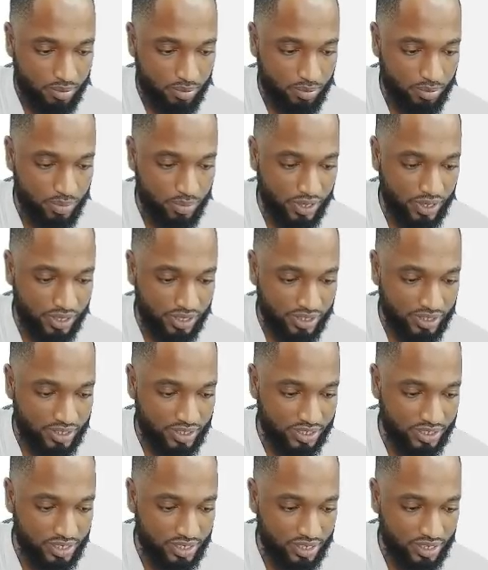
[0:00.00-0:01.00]

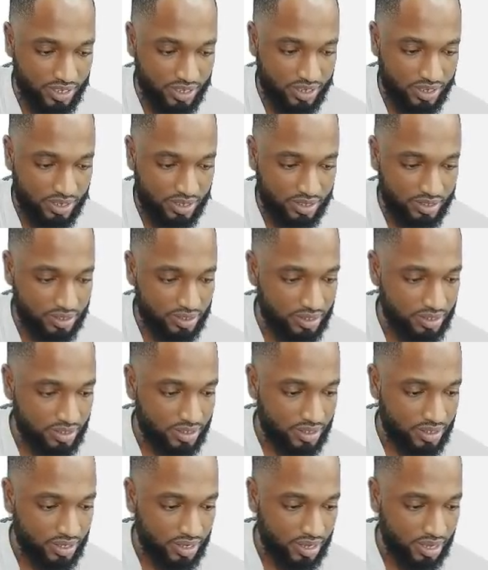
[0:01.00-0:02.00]
BC,
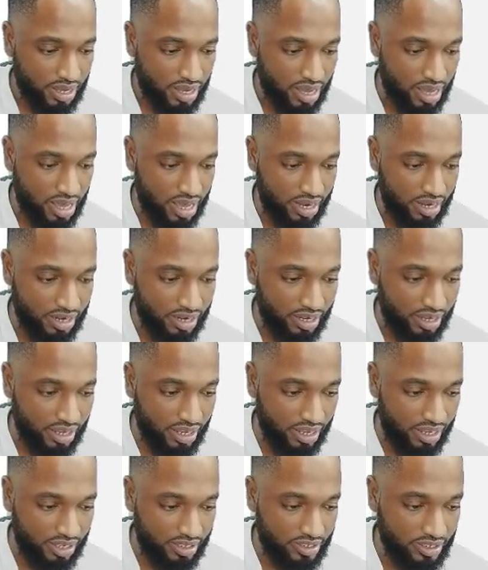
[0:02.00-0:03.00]
and
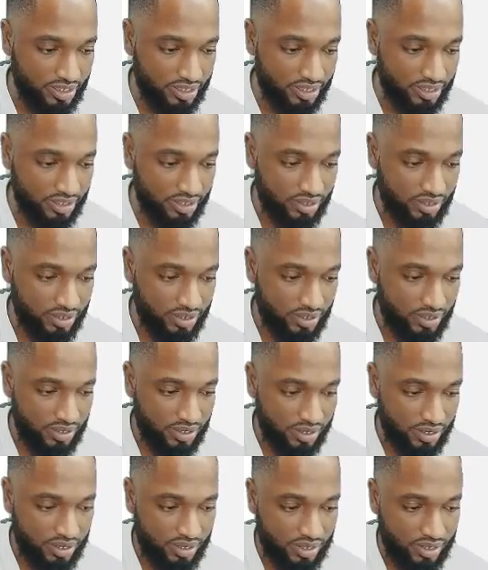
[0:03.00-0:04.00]
AC.
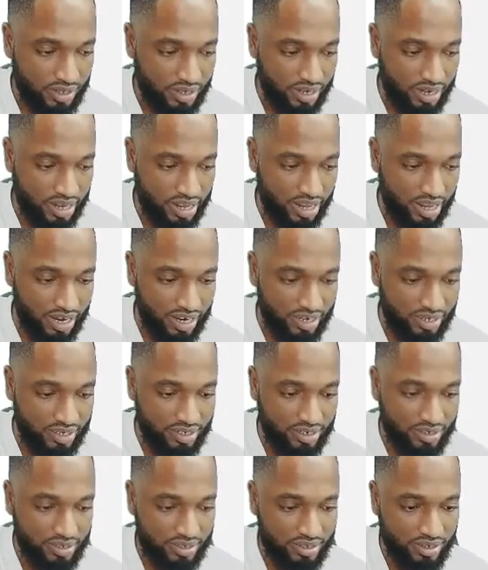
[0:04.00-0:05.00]
Then,
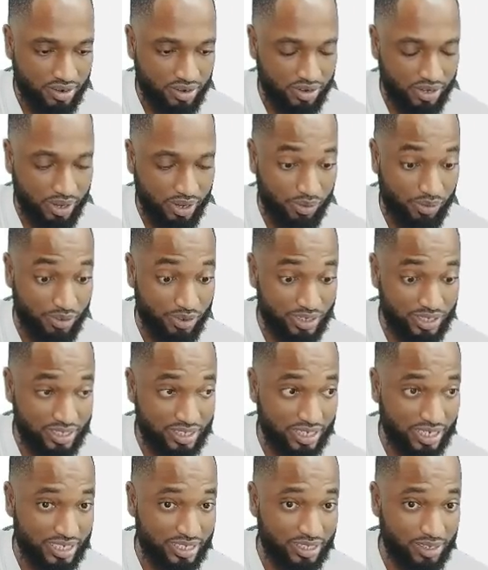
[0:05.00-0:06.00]
okay, reach
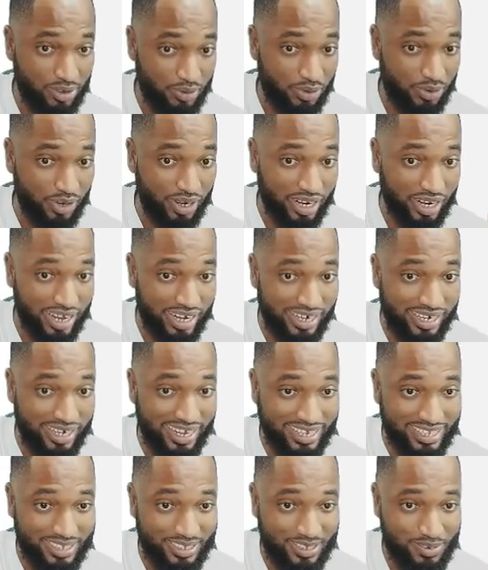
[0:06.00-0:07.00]
6. How are we going to get the
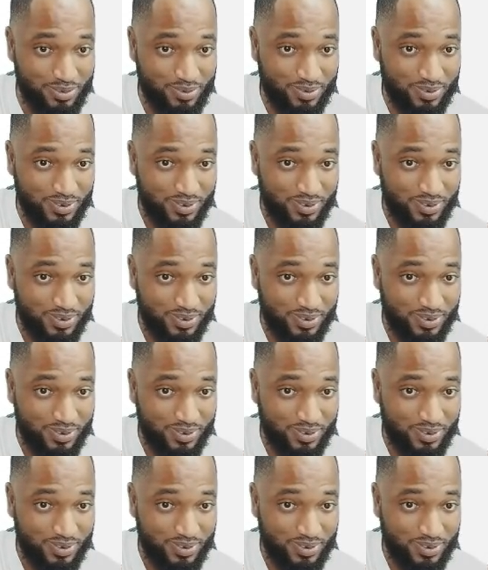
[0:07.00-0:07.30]
next two?